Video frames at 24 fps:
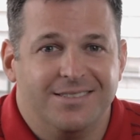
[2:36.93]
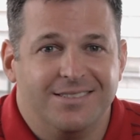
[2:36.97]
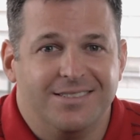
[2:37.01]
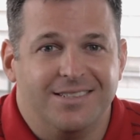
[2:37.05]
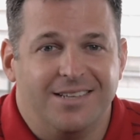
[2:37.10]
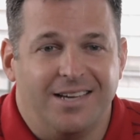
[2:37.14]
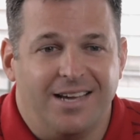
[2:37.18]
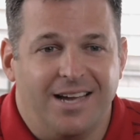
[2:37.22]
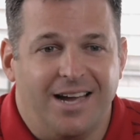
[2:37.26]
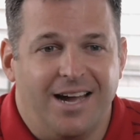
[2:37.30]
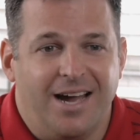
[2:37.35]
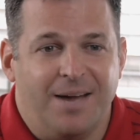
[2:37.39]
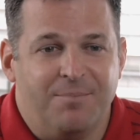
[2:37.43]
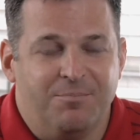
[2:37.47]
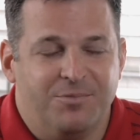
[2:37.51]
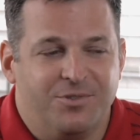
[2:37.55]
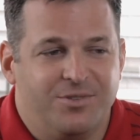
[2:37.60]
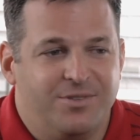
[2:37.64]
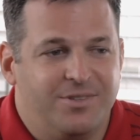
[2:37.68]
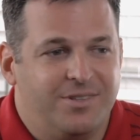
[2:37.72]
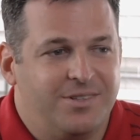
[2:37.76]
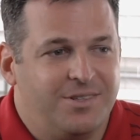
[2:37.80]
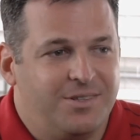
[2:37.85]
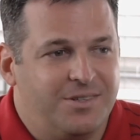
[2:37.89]
I'm
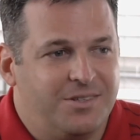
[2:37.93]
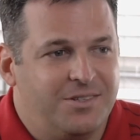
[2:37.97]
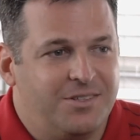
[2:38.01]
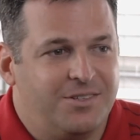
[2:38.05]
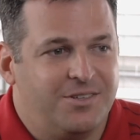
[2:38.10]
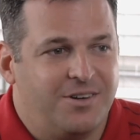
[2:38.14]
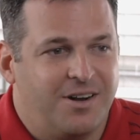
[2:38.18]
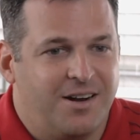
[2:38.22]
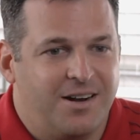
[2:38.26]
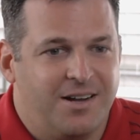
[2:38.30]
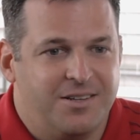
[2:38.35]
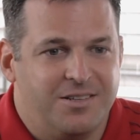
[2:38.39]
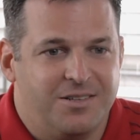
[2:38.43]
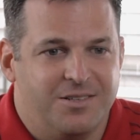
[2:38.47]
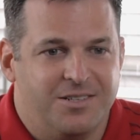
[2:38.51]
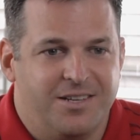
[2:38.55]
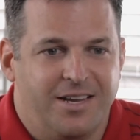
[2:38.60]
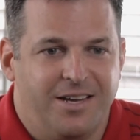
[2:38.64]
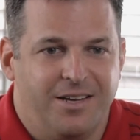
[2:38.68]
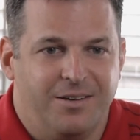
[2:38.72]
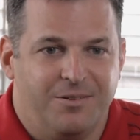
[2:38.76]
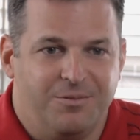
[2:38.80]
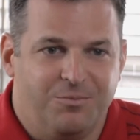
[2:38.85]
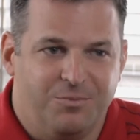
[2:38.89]
trying not to
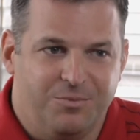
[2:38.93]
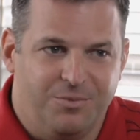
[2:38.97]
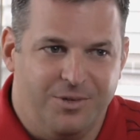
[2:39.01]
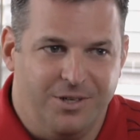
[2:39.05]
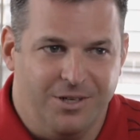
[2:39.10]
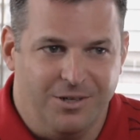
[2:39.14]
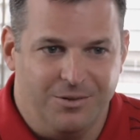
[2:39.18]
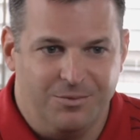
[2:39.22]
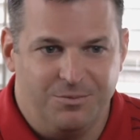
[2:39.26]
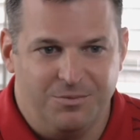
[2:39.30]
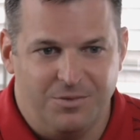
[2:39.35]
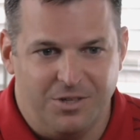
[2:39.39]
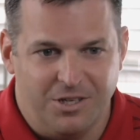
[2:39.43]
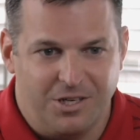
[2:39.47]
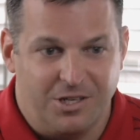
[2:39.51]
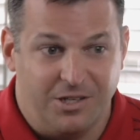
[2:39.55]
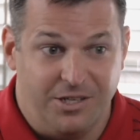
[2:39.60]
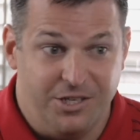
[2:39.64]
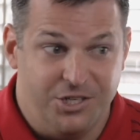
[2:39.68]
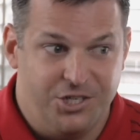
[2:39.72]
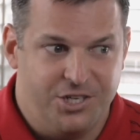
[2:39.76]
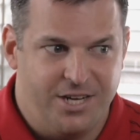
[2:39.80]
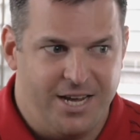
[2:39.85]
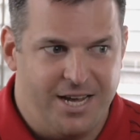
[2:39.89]
say, you know, the
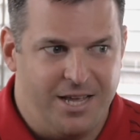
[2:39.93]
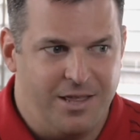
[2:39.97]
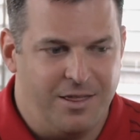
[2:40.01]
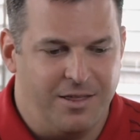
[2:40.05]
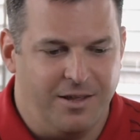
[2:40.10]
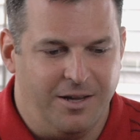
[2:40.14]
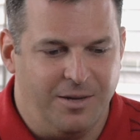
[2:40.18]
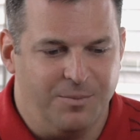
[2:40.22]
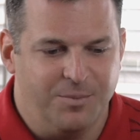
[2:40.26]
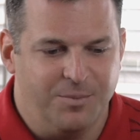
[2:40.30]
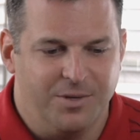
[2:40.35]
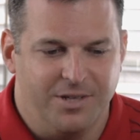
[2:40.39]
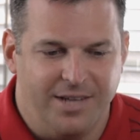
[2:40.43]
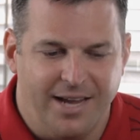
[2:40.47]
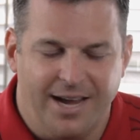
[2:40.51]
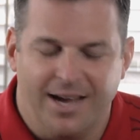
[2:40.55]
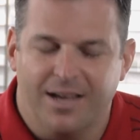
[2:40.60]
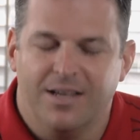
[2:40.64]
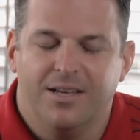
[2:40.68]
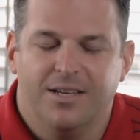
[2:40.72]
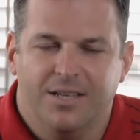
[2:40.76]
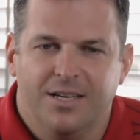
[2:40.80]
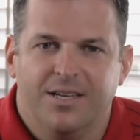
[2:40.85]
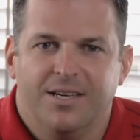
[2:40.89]
cliche thing, but yeah,
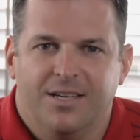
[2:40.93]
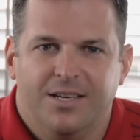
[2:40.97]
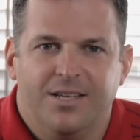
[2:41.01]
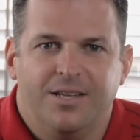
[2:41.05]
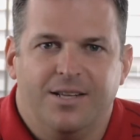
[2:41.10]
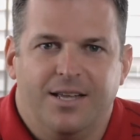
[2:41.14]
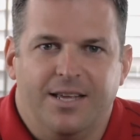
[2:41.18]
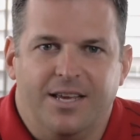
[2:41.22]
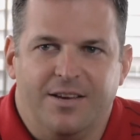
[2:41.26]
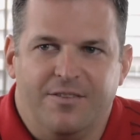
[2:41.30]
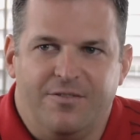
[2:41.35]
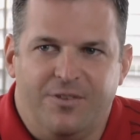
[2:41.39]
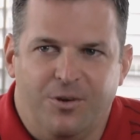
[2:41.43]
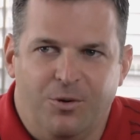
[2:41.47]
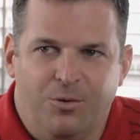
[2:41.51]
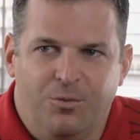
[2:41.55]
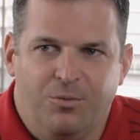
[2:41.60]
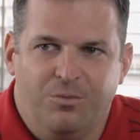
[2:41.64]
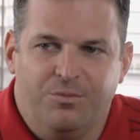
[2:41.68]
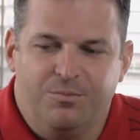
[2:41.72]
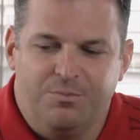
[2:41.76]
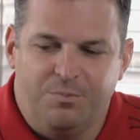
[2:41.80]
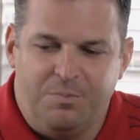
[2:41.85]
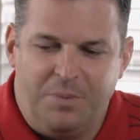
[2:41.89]
if
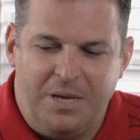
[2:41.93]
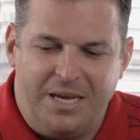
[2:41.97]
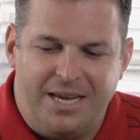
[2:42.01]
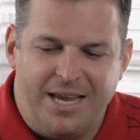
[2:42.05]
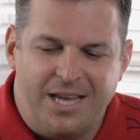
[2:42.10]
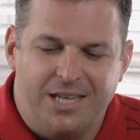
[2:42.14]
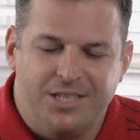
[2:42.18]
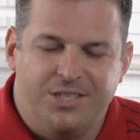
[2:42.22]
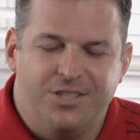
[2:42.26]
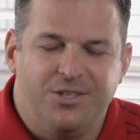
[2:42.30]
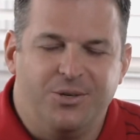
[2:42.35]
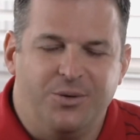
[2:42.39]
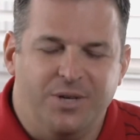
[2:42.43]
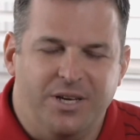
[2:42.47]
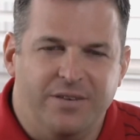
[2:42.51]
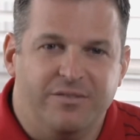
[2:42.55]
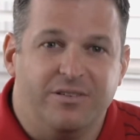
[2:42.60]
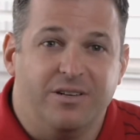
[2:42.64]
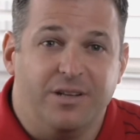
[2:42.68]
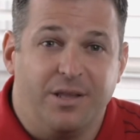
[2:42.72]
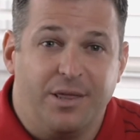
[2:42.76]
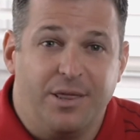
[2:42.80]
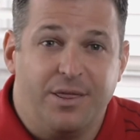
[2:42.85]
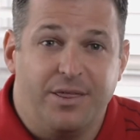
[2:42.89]
you begin to
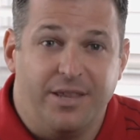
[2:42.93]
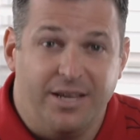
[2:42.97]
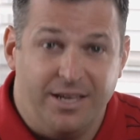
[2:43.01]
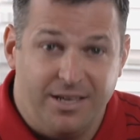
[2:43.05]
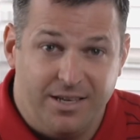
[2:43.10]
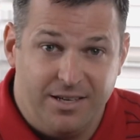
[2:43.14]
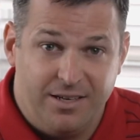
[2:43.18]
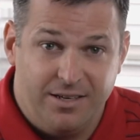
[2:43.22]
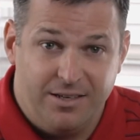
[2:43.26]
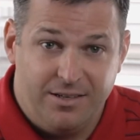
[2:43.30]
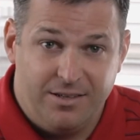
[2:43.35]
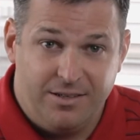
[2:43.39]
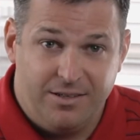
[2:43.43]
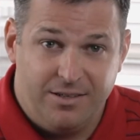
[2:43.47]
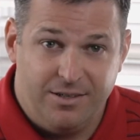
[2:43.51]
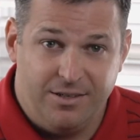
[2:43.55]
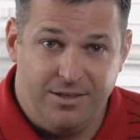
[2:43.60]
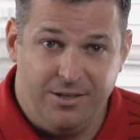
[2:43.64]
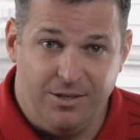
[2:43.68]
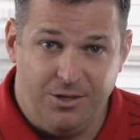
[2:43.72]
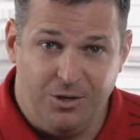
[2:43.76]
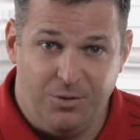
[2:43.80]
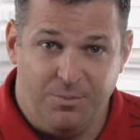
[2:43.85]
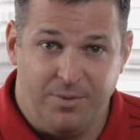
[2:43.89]
even think
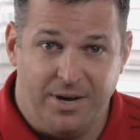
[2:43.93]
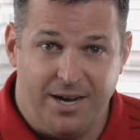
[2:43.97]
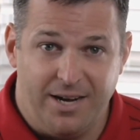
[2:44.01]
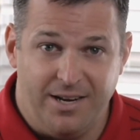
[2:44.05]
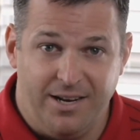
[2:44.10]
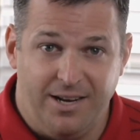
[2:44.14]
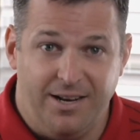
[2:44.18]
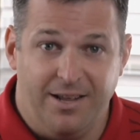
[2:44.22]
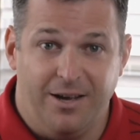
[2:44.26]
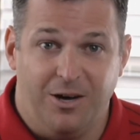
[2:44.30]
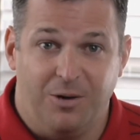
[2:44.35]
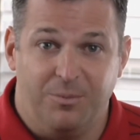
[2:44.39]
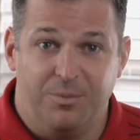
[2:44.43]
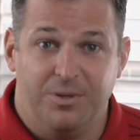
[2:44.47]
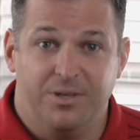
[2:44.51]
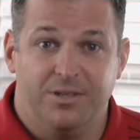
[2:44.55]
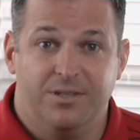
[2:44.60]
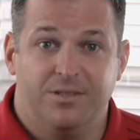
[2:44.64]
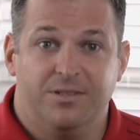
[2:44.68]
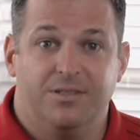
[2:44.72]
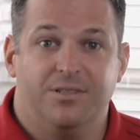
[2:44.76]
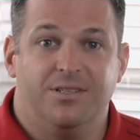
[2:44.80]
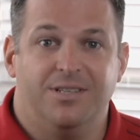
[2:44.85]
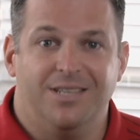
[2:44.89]
you might need help,
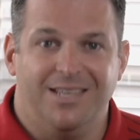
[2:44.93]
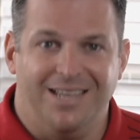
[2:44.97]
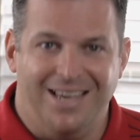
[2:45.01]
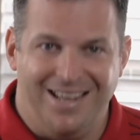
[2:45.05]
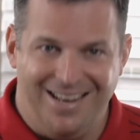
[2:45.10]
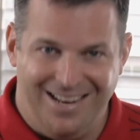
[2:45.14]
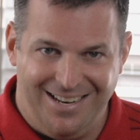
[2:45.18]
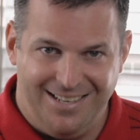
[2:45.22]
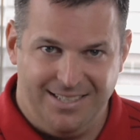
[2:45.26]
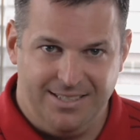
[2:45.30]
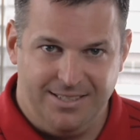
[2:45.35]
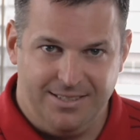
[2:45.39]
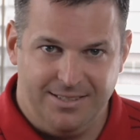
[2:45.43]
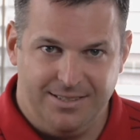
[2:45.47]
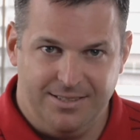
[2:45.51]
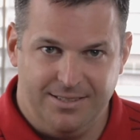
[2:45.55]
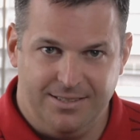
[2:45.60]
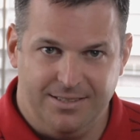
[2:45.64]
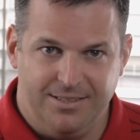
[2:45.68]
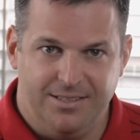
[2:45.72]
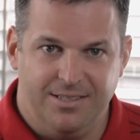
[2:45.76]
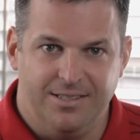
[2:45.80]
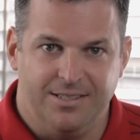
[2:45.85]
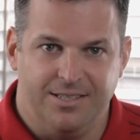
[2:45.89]
get it.
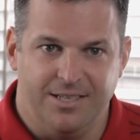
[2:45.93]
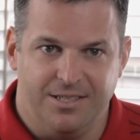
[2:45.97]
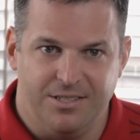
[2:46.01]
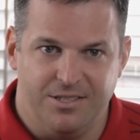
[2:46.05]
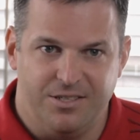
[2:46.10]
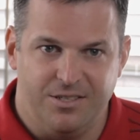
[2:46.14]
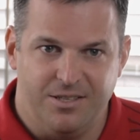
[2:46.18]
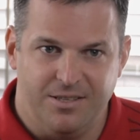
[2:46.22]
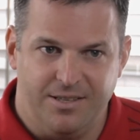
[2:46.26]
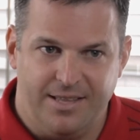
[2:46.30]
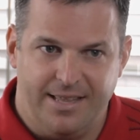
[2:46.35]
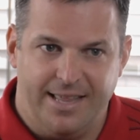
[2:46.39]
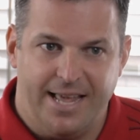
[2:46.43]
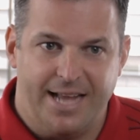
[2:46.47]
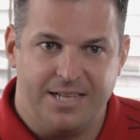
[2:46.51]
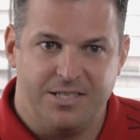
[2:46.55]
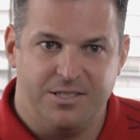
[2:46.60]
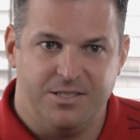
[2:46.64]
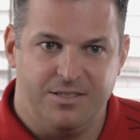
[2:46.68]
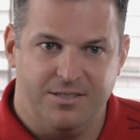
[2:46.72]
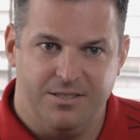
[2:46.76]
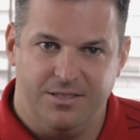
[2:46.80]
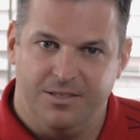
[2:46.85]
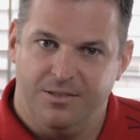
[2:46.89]
Because
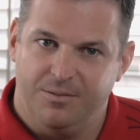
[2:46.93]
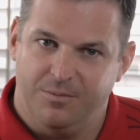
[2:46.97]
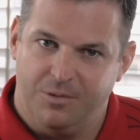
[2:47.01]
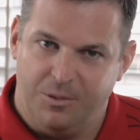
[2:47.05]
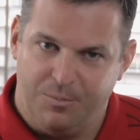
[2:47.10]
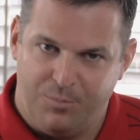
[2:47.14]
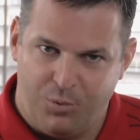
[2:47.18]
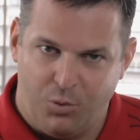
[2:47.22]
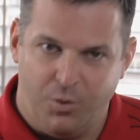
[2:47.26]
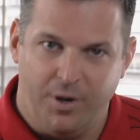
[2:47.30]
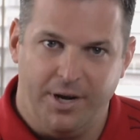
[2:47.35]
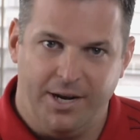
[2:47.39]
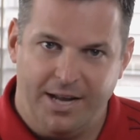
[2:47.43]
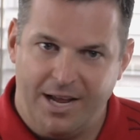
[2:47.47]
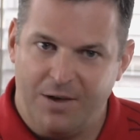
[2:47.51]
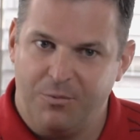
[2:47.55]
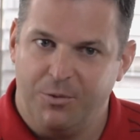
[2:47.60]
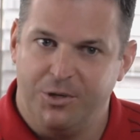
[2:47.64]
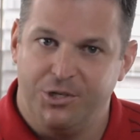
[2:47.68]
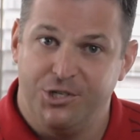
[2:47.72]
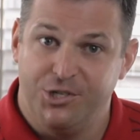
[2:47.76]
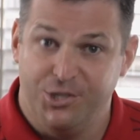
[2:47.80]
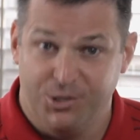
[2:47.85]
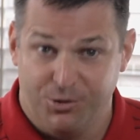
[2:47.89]
that's the point at
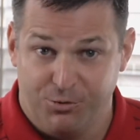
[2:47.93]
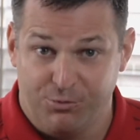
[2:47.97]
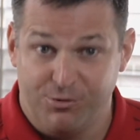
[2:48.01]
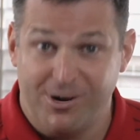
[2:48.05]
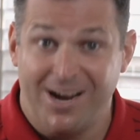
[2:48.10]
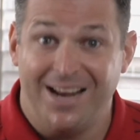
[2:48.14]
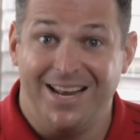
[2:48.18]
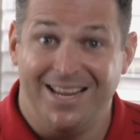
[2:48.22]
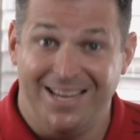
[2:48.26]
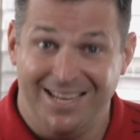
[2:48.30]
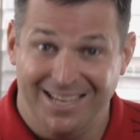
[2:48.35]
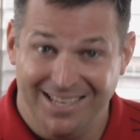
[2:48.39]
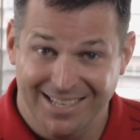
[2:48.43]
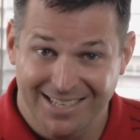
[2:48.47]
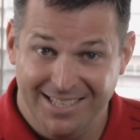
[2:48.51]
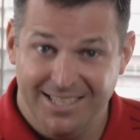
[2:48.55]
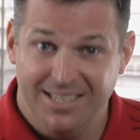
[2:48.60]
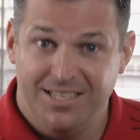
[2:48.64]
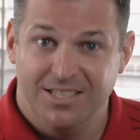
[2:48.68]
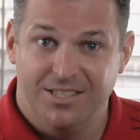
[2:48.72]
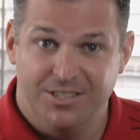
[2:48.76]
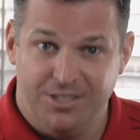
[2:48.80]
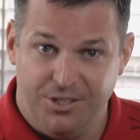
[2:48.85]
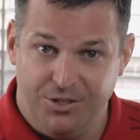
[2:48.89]
which you're ready
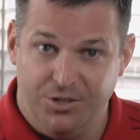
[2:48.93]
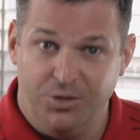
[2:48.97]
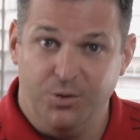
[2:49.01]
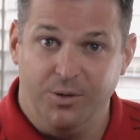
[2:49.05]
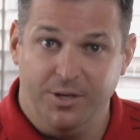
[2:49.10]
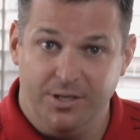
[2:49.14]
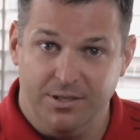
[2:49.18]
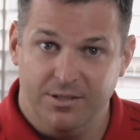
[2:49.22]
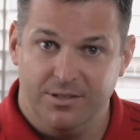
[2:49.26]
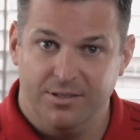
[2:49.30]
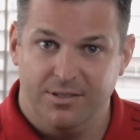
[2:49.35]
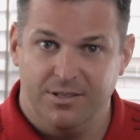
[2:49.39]
to do it.